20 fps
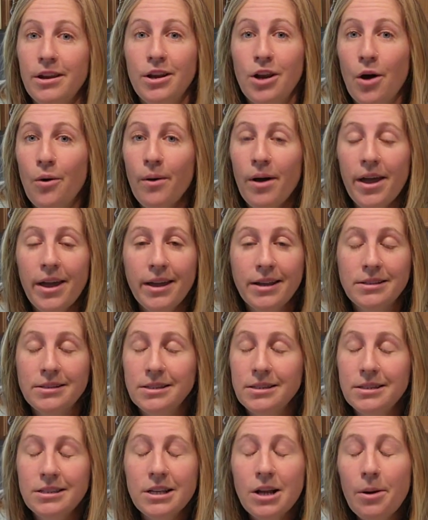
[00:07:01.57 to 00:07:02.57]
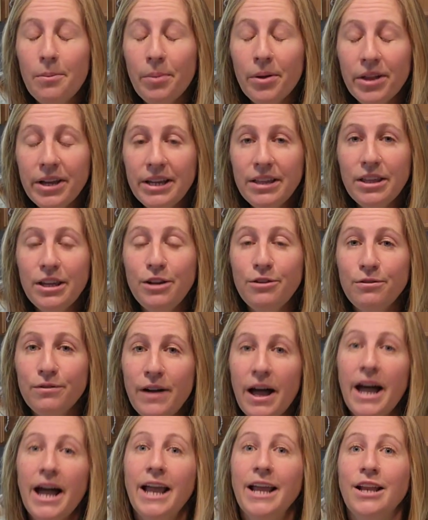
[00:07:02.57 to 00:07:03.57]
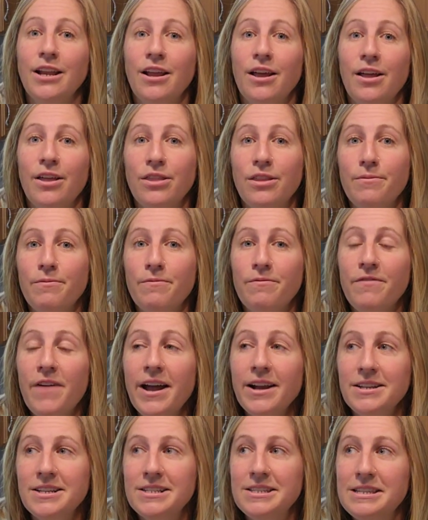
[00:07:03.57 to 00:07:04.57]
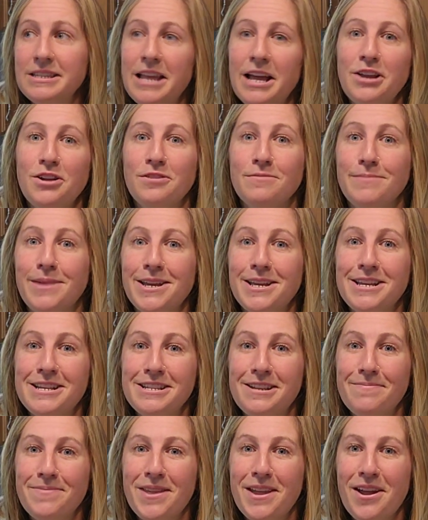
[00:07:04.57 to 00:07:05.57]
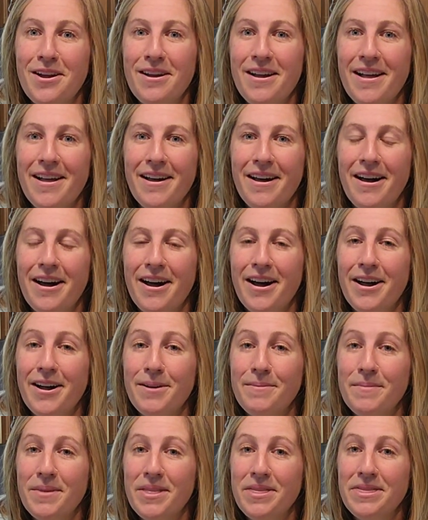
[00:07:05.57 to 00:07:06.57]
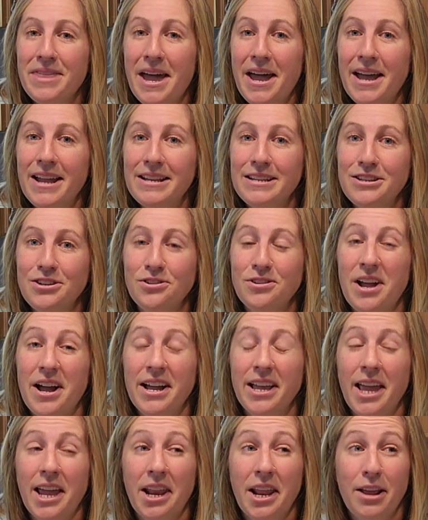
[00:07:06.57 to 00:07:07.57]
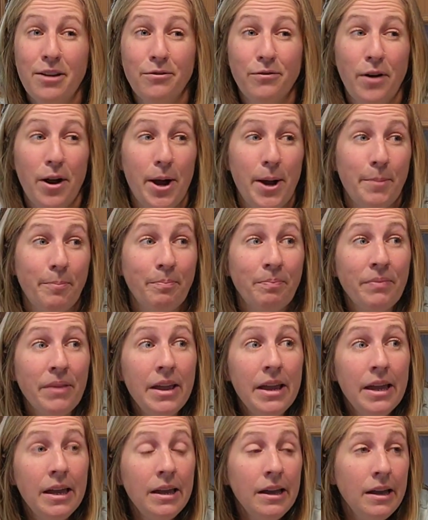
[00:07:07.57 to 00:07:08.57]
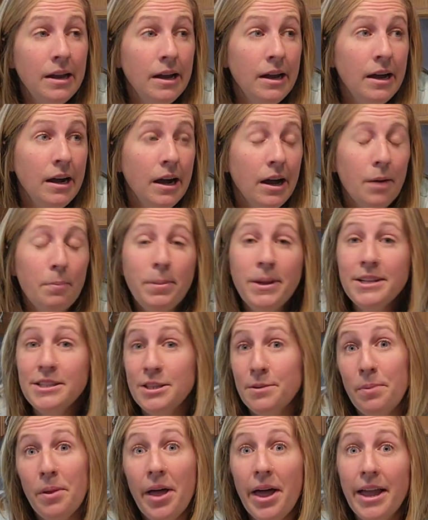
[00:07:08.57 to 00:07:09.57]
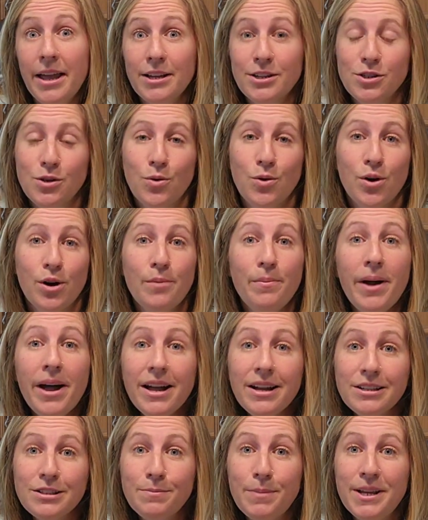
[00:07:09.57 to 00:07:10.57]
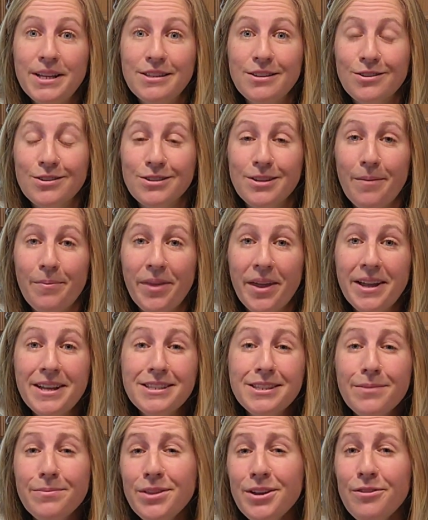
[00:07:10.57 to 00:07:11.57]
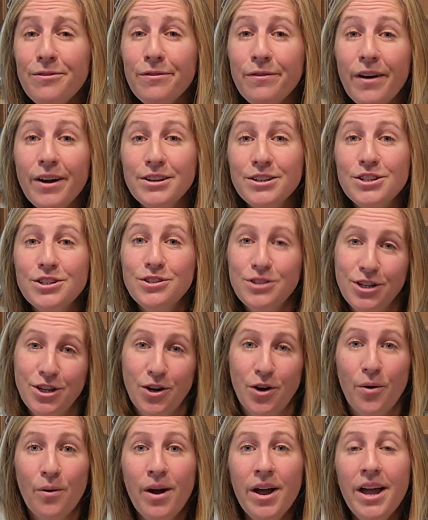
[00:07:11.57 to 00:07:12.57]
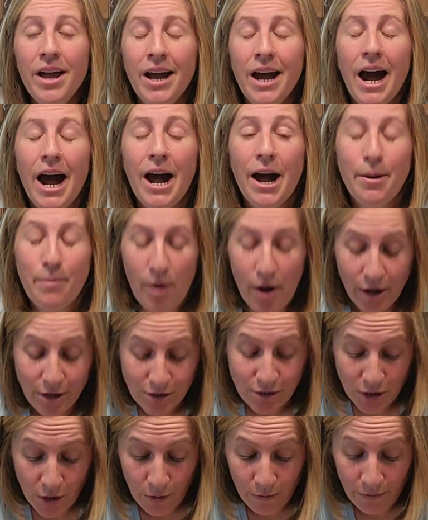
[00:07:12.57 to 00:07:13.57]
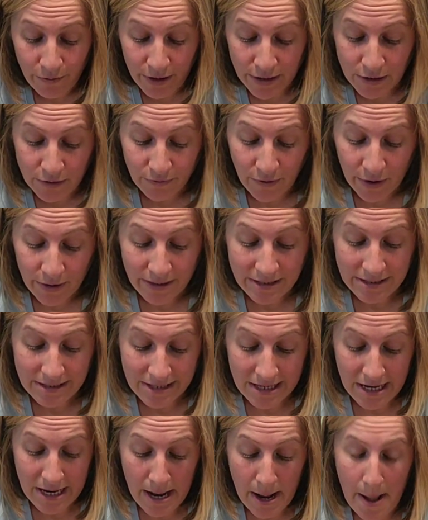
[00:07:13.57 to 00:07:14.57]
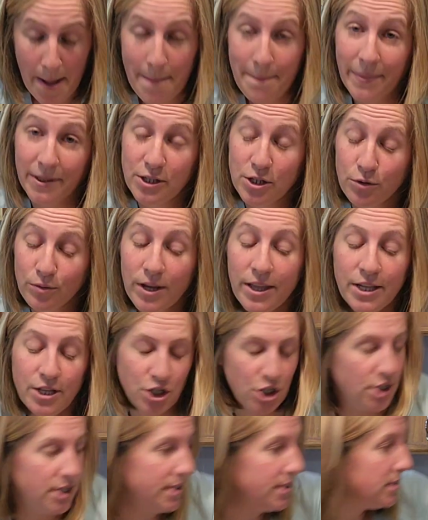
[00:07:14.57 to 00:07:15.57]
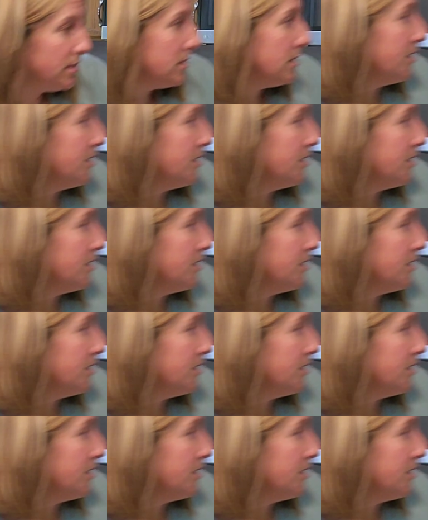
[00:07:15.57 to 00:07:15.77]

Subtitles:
You know, it's completely fine. The fact is that you're making something that you're not getting from a pizza place or a box pizza or something. It's something fun to do. Also, as far as the mozzarella cheese,